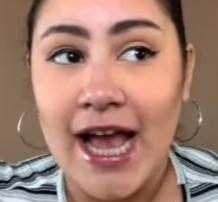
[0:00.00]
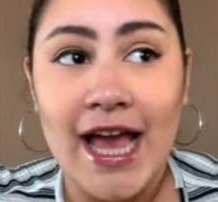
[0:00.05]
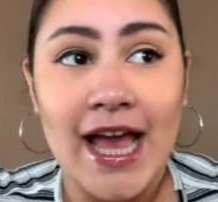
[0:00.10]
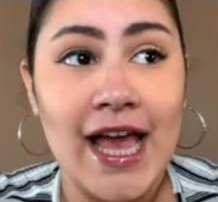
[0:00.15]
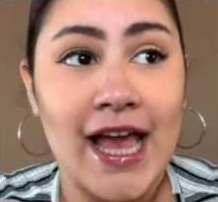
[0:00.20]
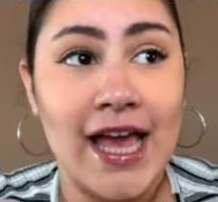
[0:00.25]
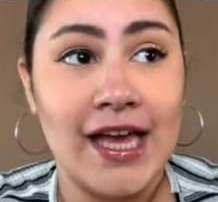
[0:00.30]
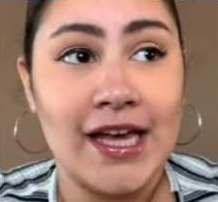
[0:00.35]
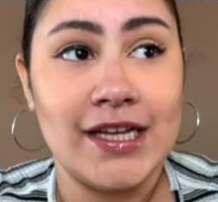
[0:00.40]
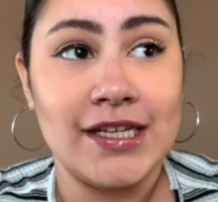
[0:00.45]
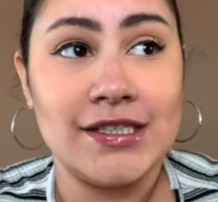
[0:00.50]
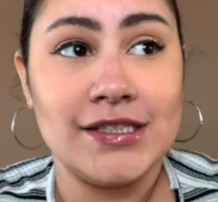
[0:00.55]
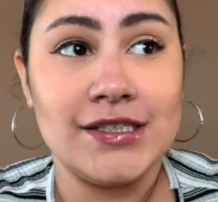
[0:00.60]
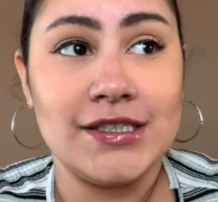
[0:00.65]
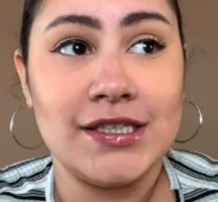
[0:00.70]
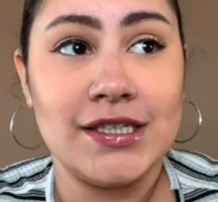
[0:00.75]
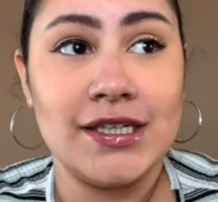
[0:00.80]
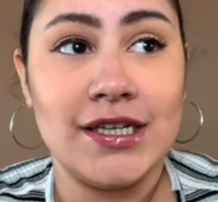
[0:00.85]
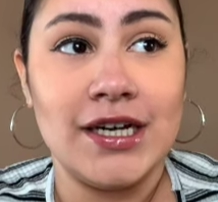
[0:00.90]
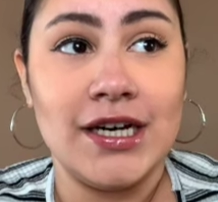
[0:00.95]
And
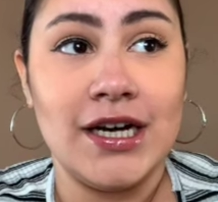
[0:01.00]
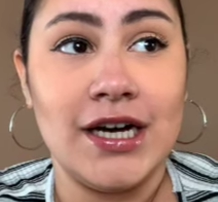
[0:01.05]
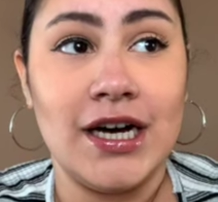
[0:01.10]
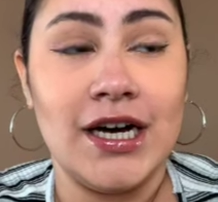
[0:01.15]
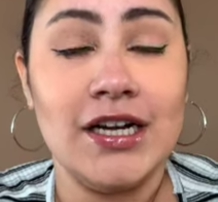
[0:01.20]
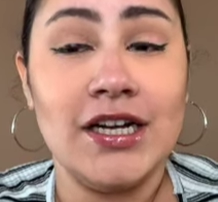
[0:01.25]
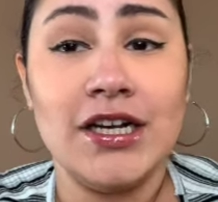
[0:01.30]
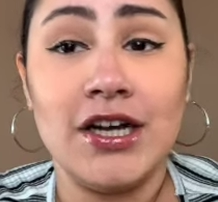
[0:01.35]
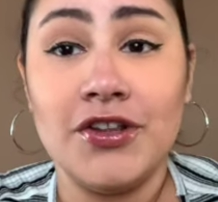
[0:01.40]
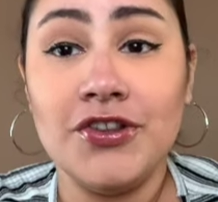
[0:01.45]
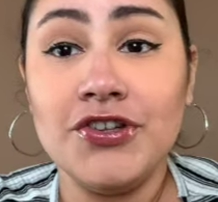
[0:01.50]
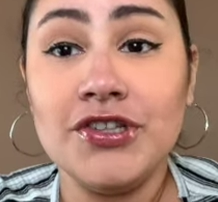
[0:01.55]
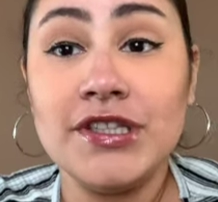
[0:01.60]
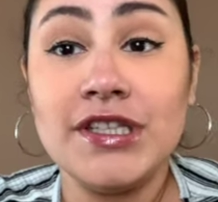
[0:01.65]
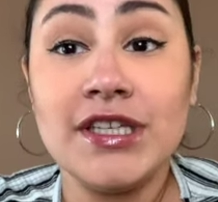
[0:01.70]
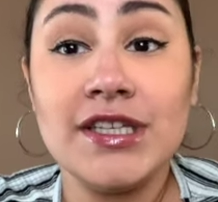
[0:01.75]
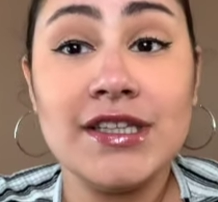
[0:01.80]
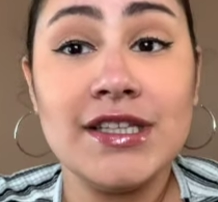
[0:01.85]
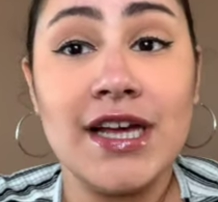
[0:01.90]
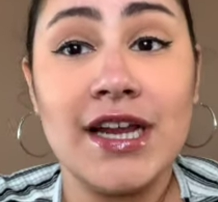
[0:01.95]
another
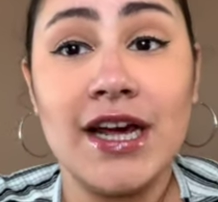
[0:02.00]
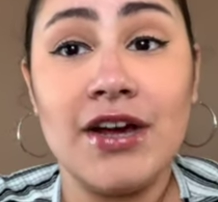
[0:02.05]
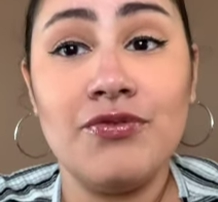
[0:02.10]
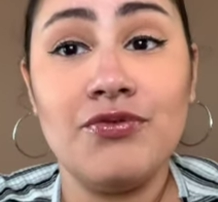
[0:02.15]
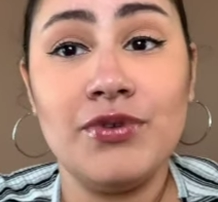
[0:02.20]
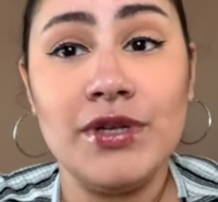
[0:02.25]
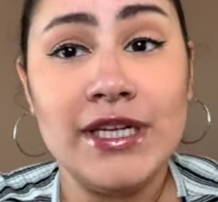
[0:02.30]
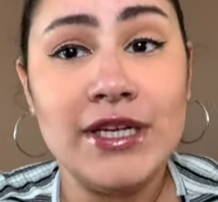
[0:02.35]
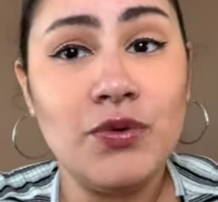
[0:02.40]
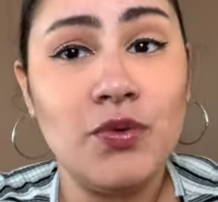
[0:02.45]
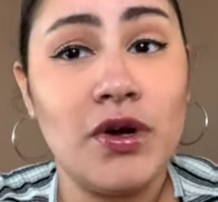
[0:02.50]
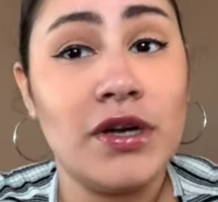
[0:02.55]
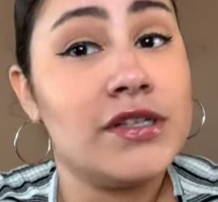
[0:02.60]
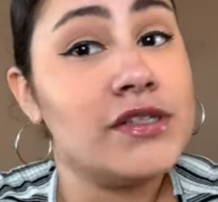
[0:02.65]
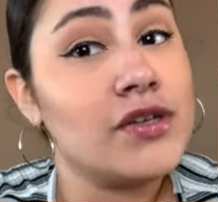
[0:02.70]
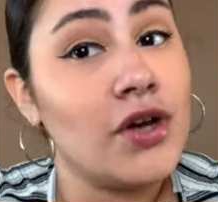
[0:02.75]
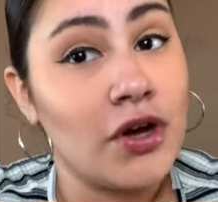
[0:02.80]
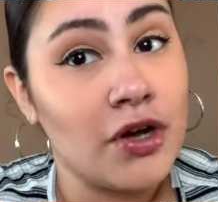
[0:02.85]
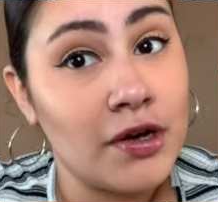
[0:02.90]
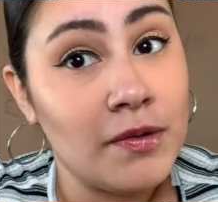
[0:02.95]
thing that I really want to
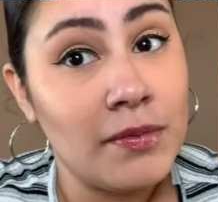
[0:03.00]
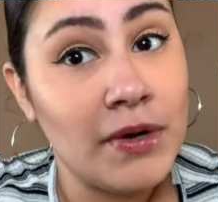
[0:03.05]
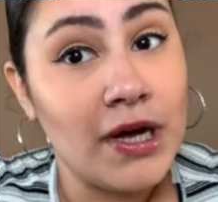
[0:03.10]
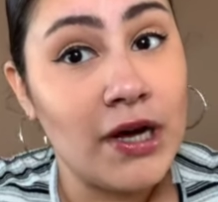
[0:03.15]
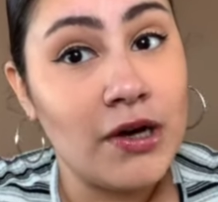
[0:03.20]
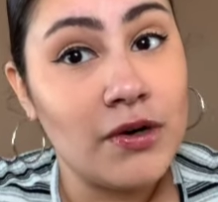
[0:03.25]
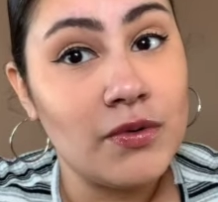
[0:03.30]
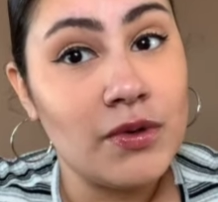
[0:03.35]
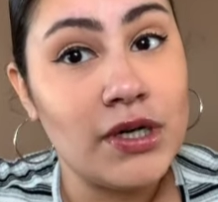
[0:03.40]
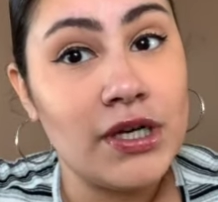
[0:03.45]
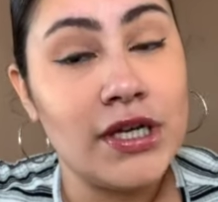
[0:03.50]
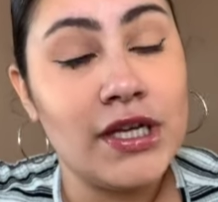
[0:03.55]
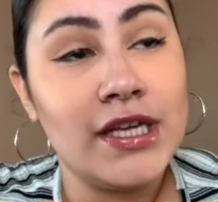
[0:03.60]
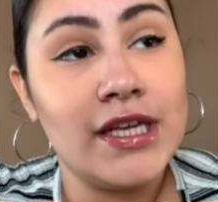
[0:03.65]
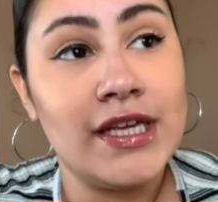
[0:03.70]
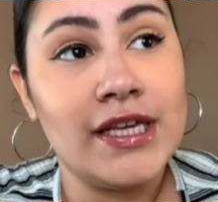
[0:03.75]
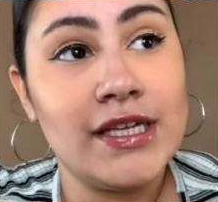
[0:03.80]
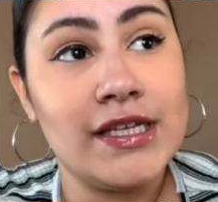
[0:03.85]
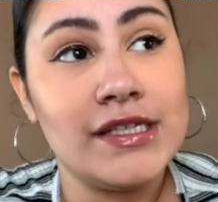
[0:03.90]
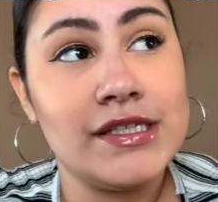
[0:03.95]
talk about
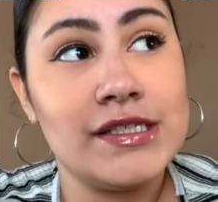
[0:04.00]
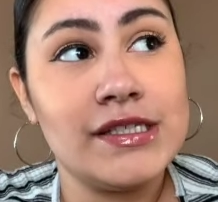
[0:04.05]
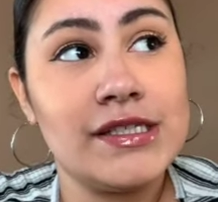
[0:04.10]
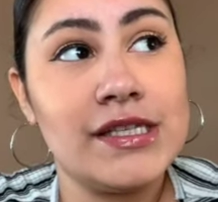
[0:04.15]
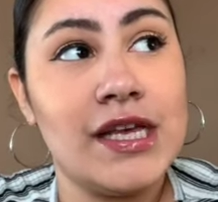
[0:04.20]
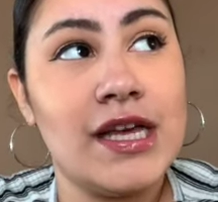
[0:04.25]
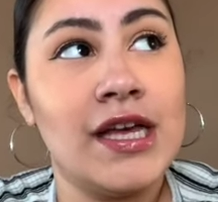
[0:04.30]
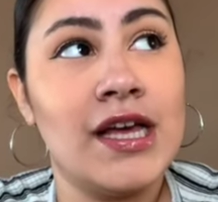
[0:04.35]
is